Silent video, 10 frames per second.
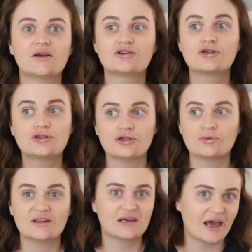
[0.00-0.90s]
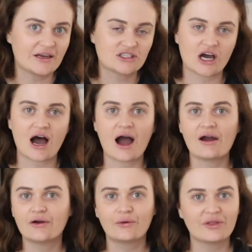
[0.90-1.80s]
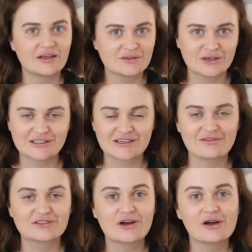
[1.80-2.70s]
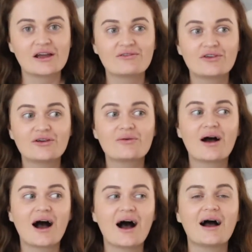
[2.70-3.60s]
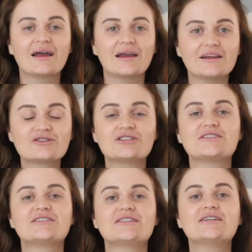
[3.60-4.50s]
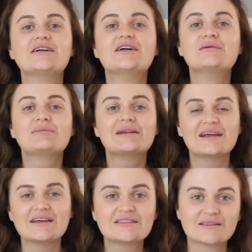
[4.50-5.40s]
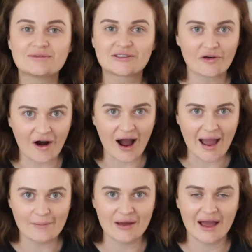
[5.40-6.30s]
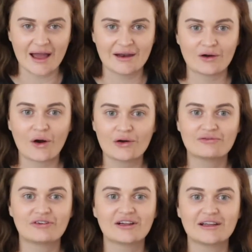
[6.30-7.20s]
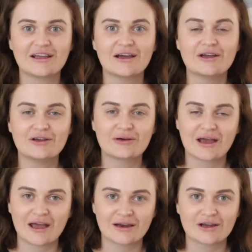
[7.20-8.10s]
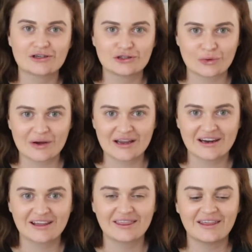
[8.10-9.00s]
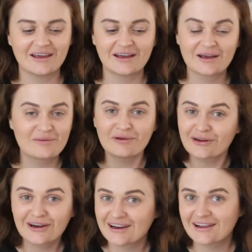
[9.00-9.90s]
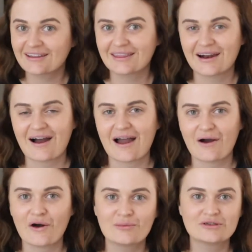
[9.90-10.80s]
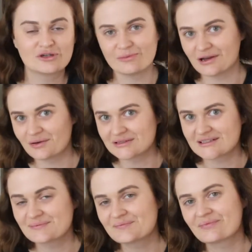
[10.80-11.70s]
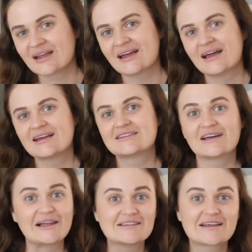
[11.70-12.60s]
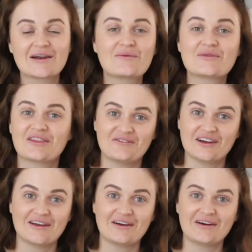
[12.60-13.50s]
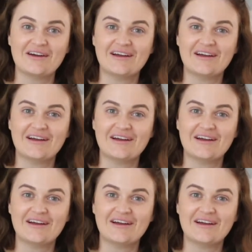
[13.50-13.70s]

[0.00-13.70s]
to do with nature and all that sort of stuff. So if you are interested, please subscribe and hopefully you can join the community that I hope to build. So let's get on with the video.